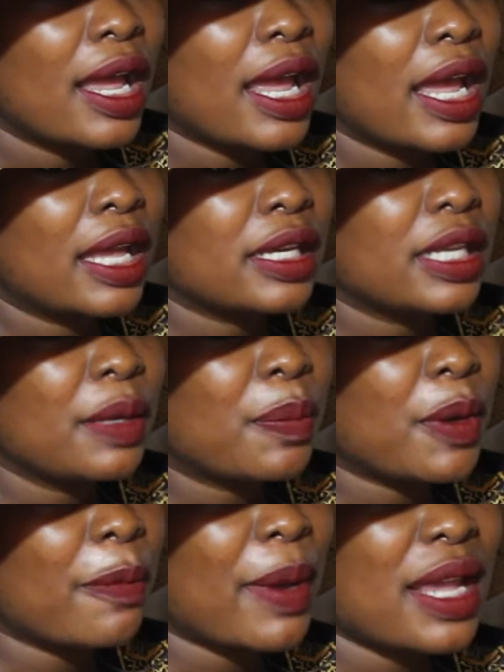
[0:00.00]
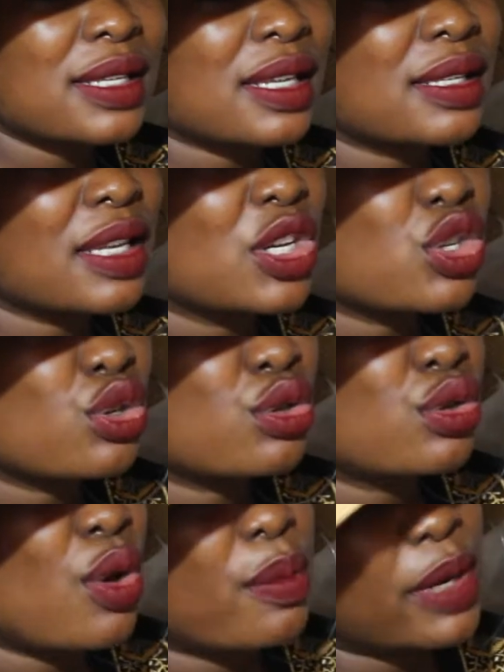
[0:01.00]
And He prepares us in
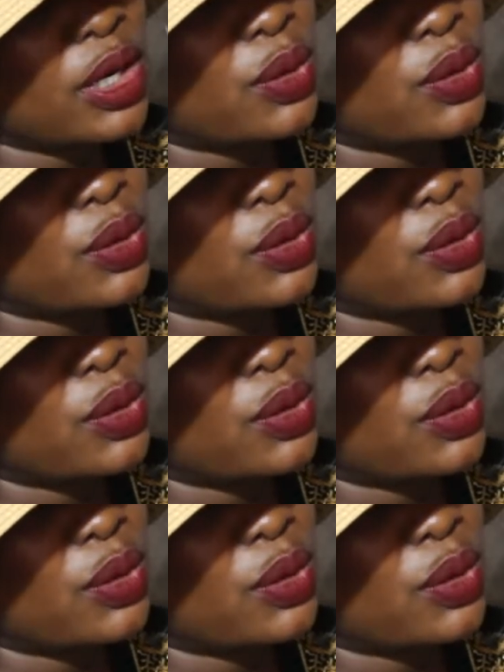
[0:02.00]
so many